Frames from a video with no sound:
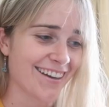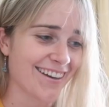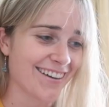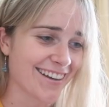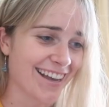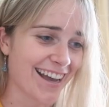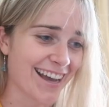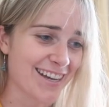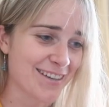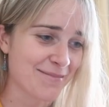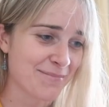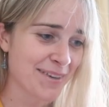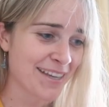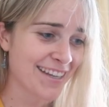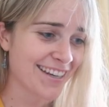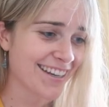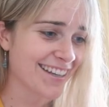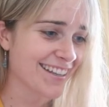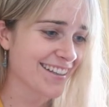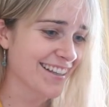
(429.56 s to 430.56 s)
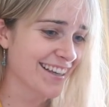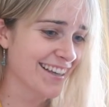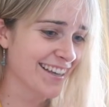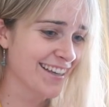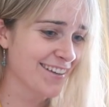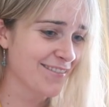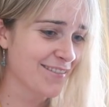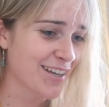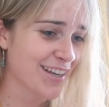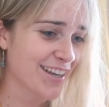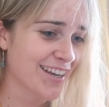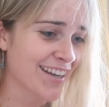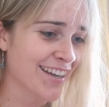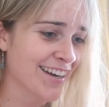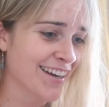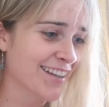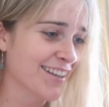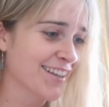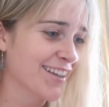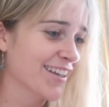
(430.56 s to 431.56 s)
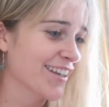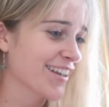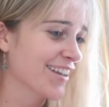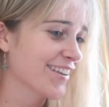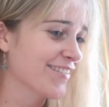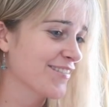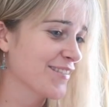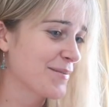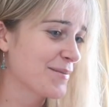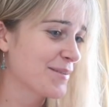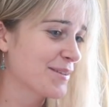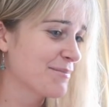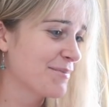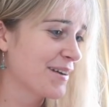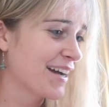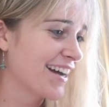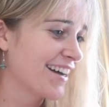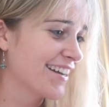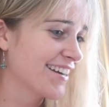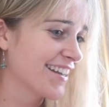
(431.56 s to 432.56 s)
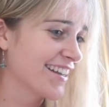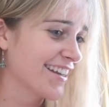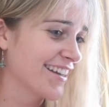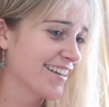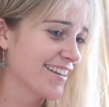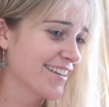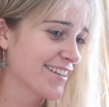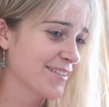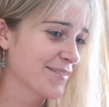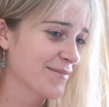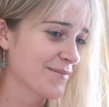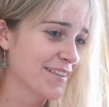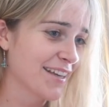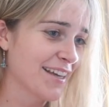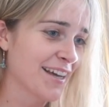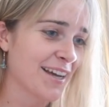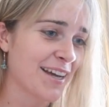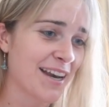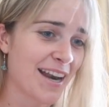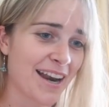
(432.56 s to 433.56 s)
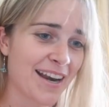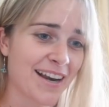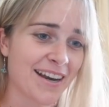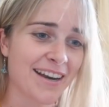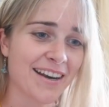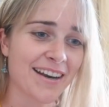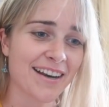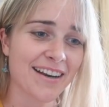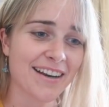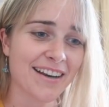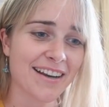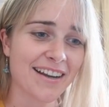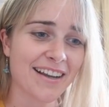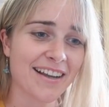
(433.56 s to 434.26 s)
Okay, immediately we're getting ripped apart here, and